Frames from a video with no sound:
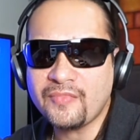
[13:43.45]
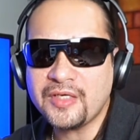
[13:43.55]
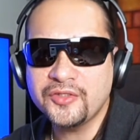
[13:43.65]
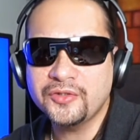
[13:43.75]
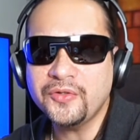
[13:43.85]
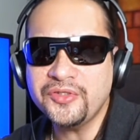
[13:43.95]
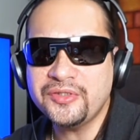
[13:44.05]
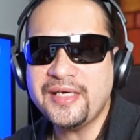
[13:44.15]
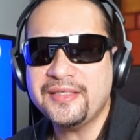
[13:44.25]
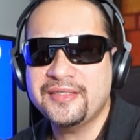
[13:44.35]
So
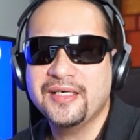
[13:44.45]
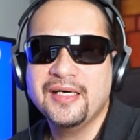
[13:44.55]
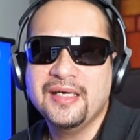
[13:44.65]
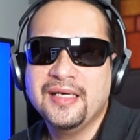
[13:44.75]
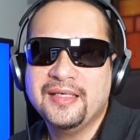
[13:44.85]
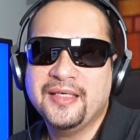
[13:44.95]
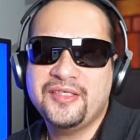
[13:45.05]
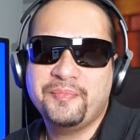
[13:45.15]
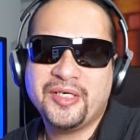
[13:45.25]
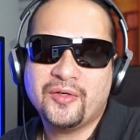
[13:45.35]
that's
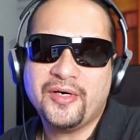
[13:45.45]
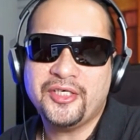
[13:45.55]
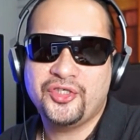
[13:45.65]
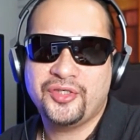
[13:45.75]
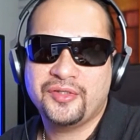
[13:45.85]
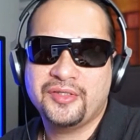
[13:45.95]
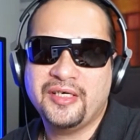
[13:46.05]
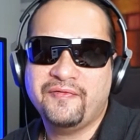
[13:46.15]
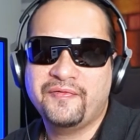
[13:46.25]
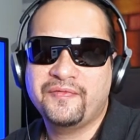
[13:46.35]
a big question.
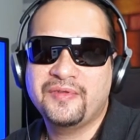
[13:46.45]
If